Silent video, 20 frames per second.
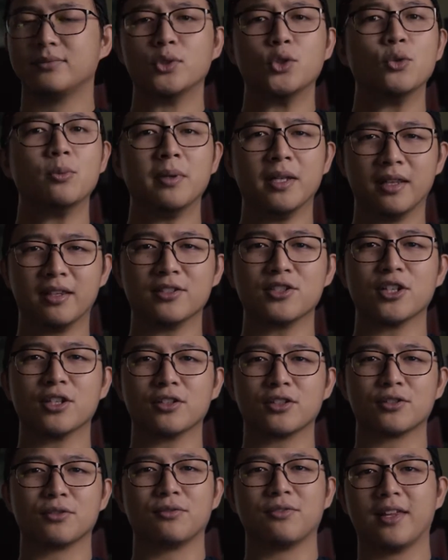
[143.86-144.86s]
You be the
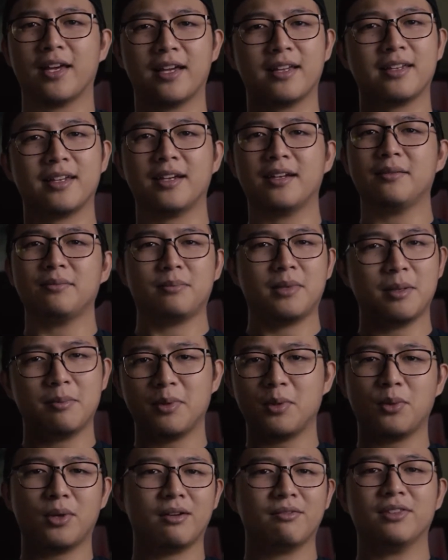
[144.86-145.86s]
judge of that. Yeah,
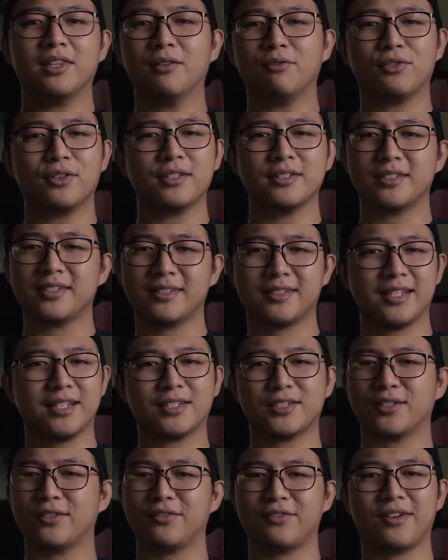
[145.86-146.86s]
maybe we have different
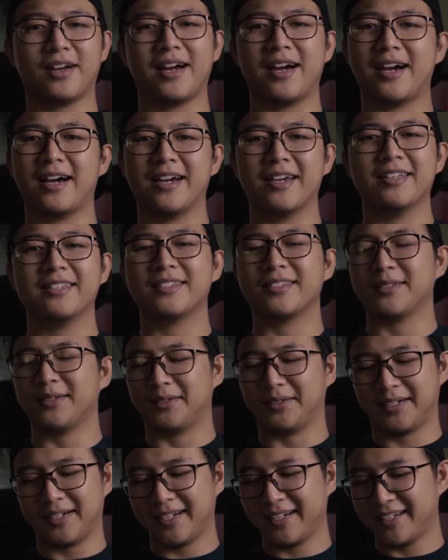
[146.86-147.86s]
sets of eyes, all
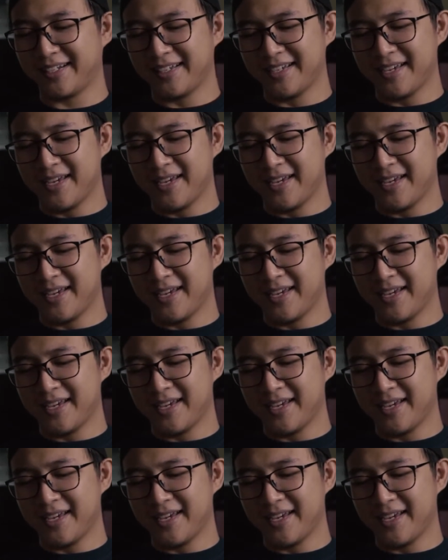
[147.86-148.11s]
right?